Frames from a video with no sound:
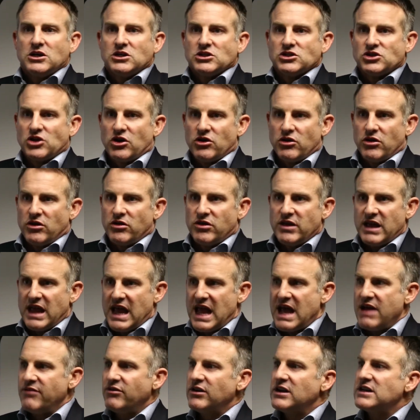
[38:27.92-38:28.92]
So the
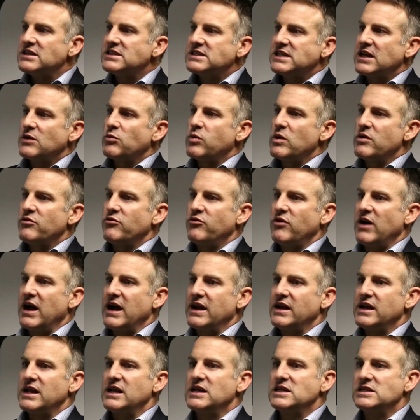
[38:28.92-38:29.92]
evidence that we
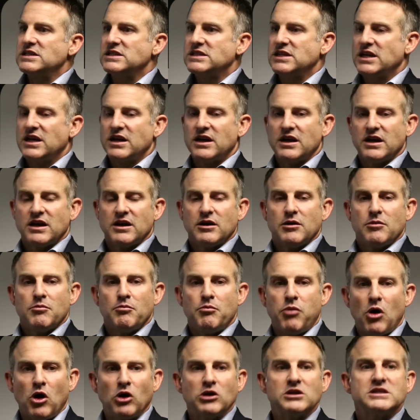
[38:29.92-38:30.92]
find is
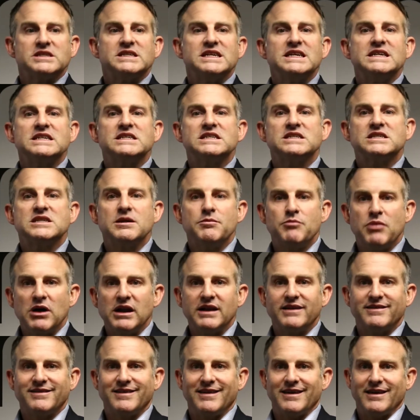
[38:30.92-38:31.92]
policy
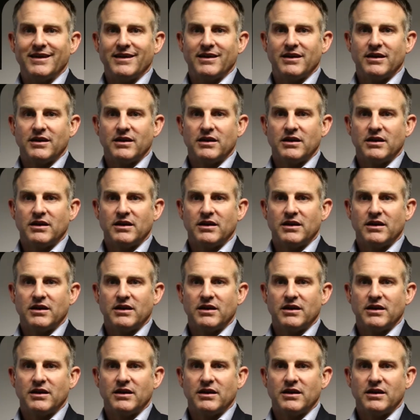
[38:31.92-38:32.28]
stability